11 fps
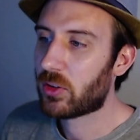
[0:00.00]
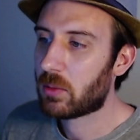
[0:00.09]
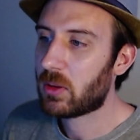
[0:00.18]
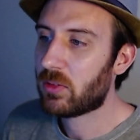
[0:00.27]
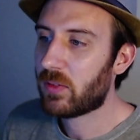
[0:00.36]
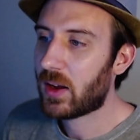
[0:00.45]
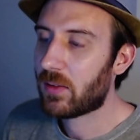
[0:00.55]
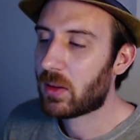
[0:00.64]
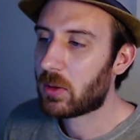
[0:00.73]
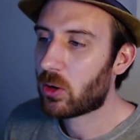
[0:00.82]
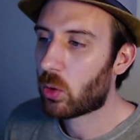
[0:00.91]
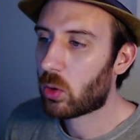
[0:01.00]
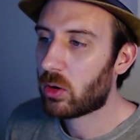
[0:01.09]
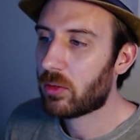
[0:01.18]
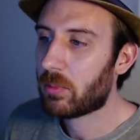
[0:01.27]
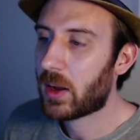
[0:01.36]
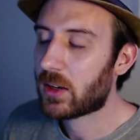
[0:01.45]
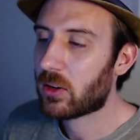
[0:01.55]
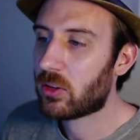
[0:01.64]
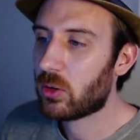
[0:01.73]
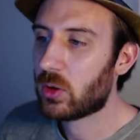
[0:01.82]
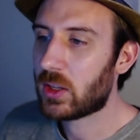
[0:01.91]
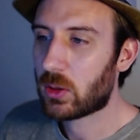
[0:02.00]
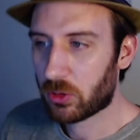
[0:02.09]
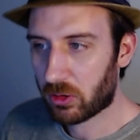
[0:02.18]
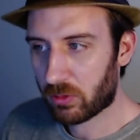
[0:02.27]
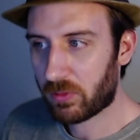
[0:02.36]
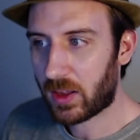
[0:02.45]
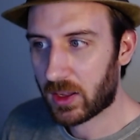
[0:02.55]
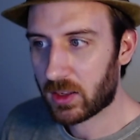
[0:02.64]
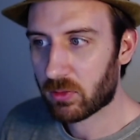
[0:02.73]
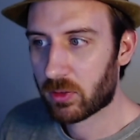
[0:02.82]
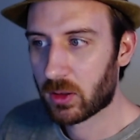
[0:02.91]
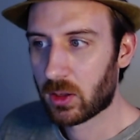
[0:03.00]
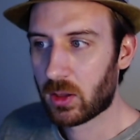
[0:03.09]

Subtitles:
That'd be 5. That'd be an order of magnitude equal to 5.